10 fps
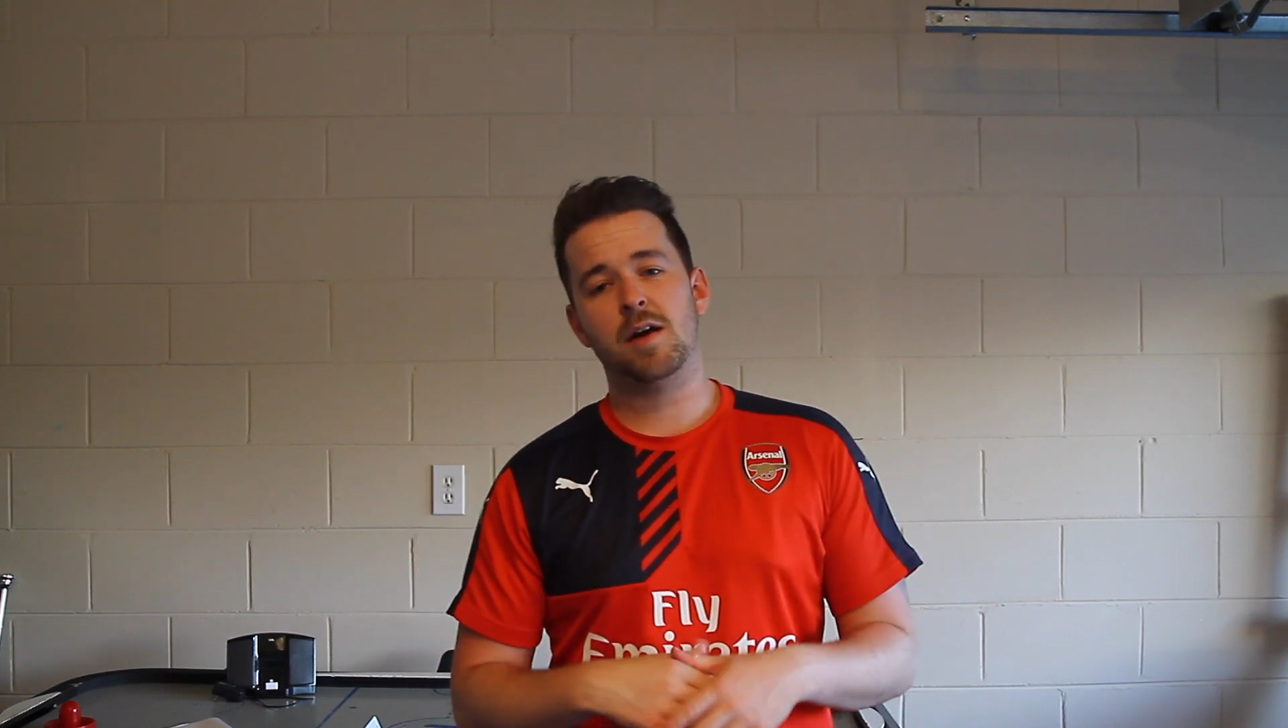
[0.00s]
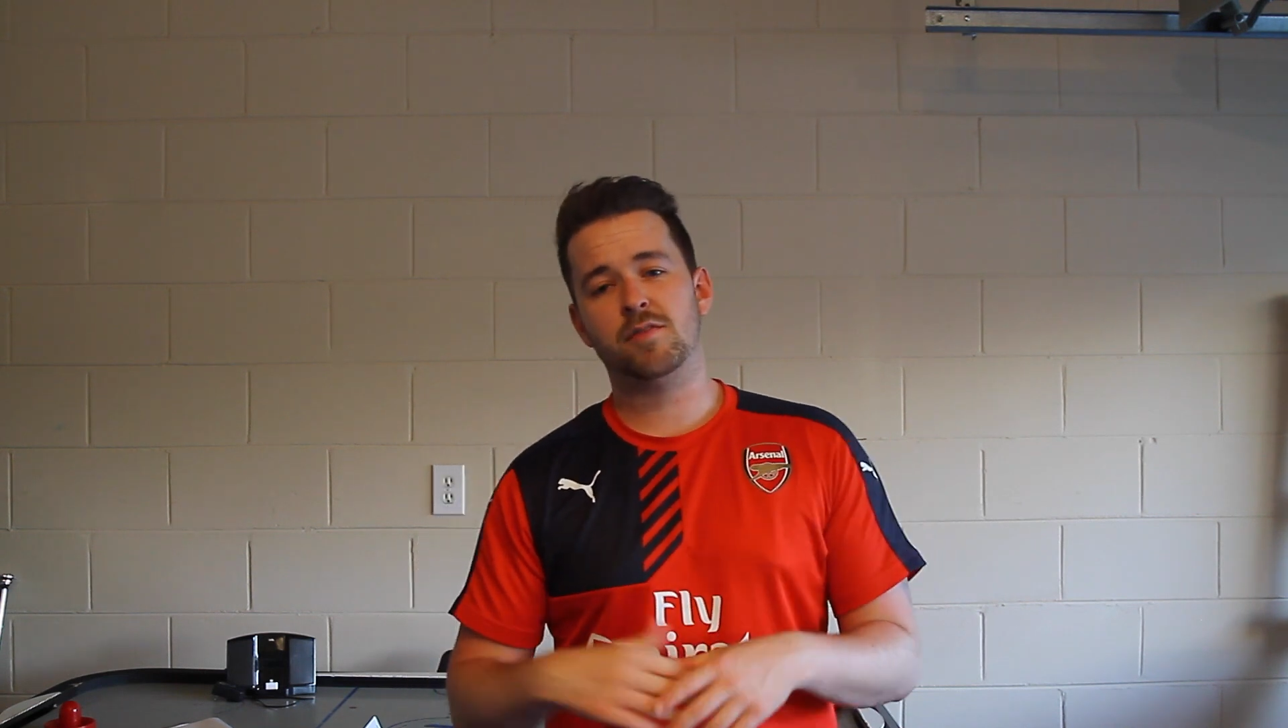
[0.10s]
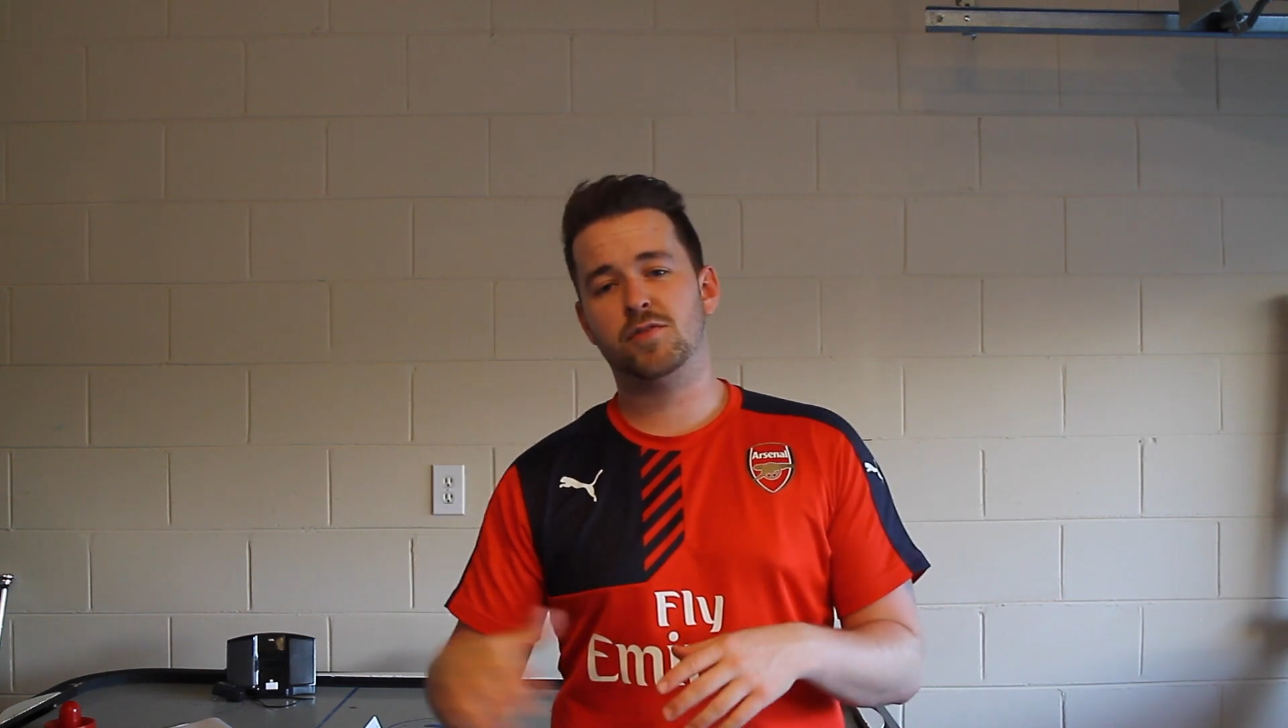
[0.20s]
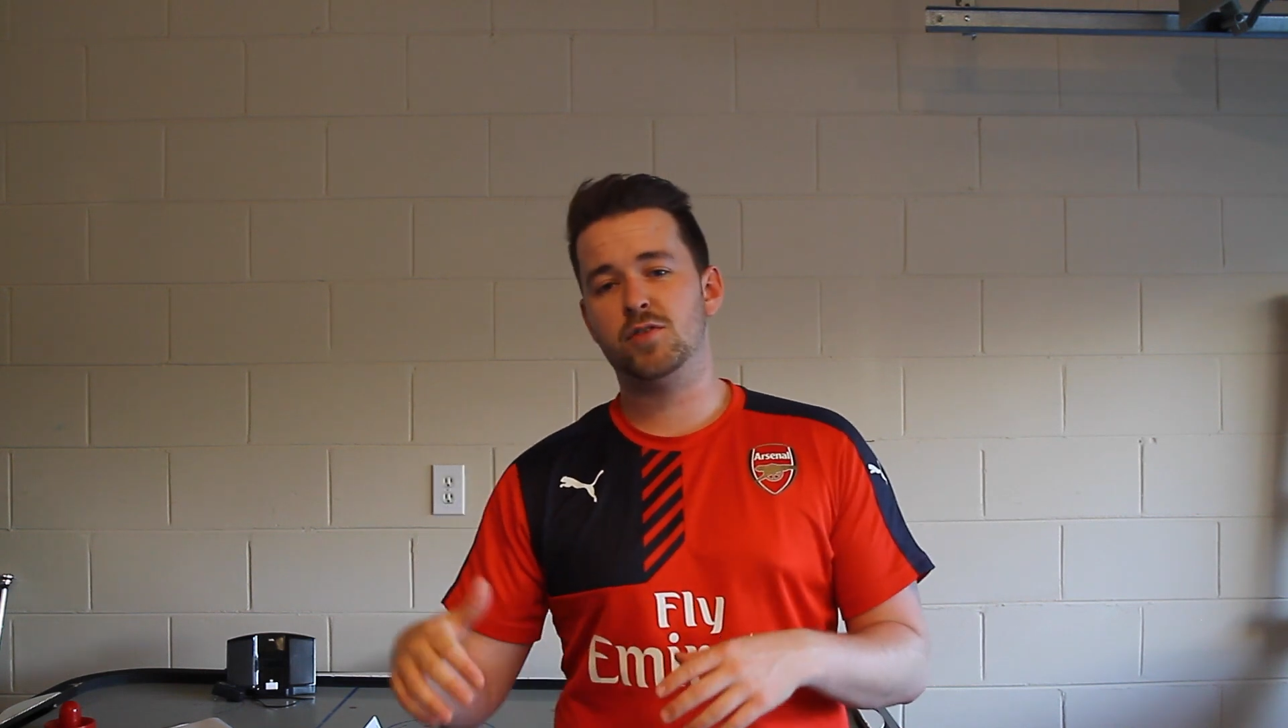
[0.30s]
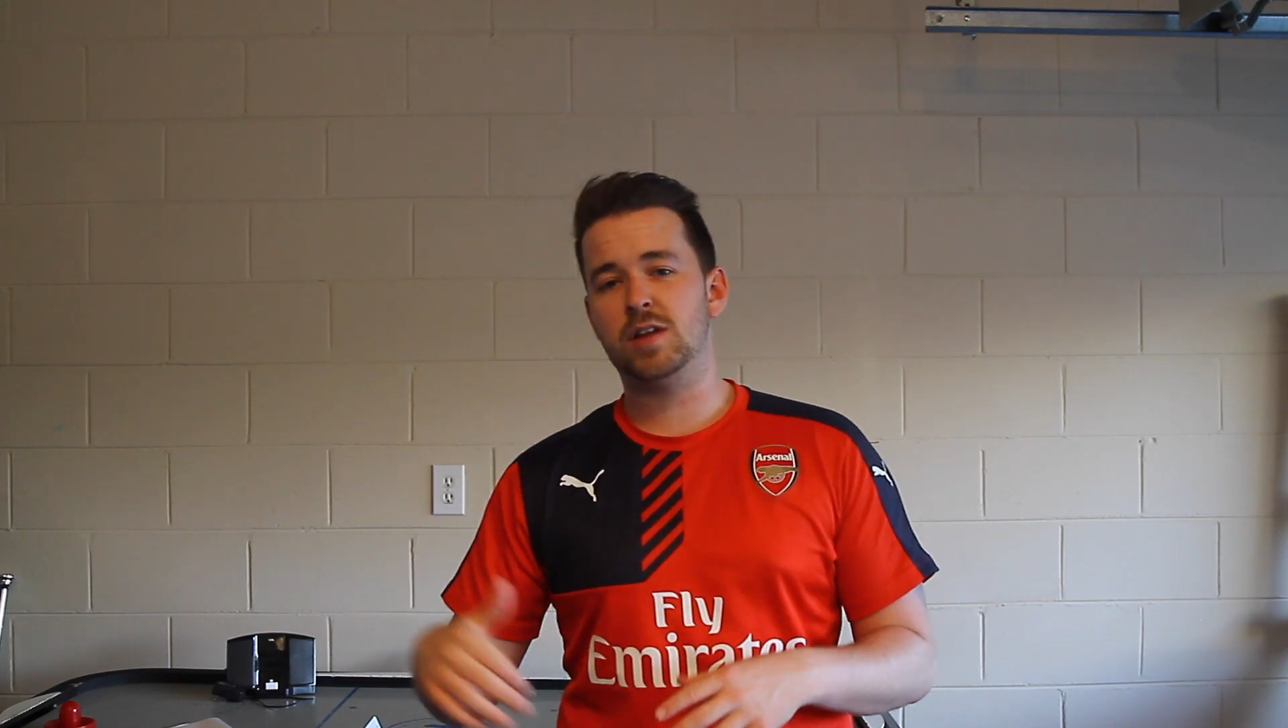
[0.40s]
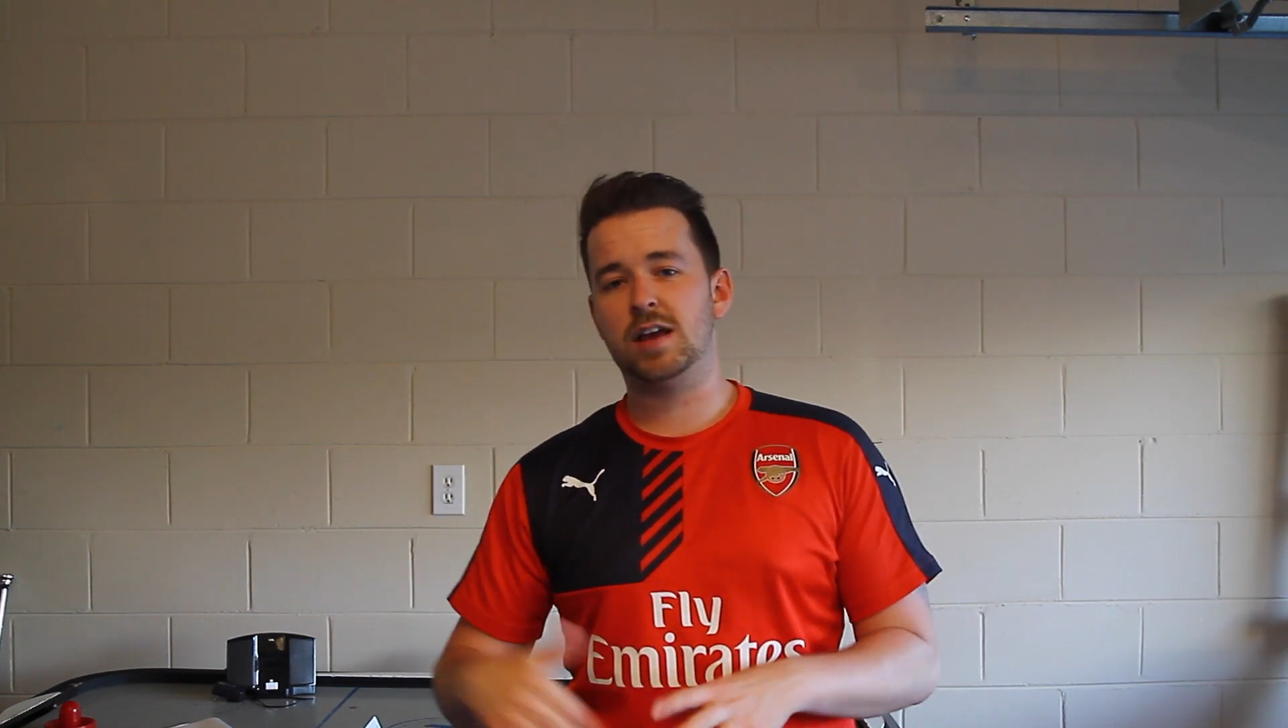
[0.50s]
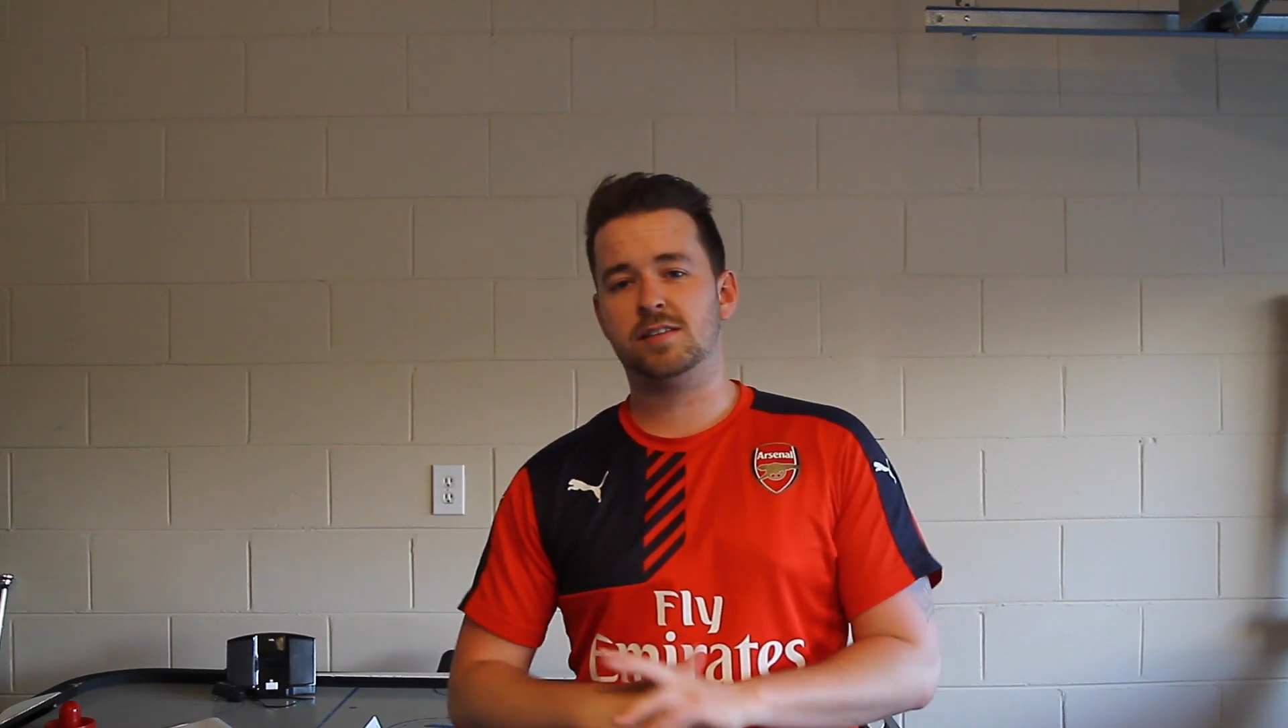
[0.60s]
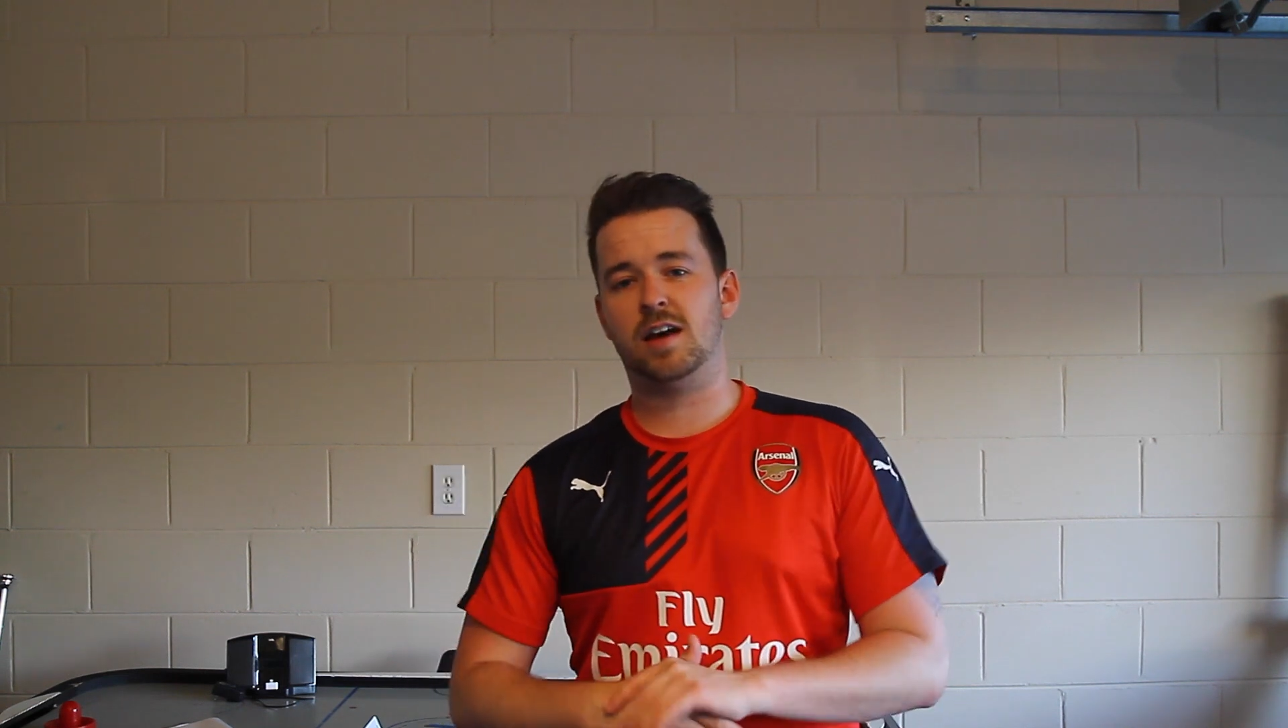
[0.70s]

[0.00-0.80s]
having a few days